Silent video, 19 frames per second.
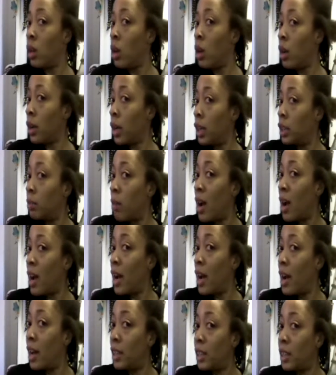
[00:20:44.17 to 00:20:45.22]
Because my
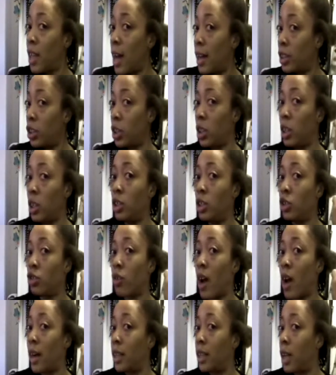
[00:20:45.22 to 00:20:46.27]
hair's actually
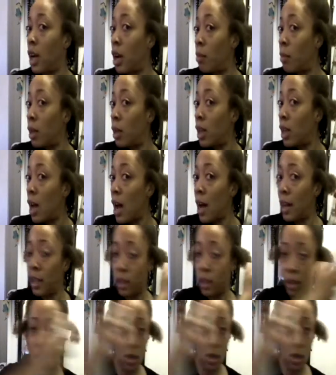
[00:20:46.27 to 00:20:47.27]
dried up a lot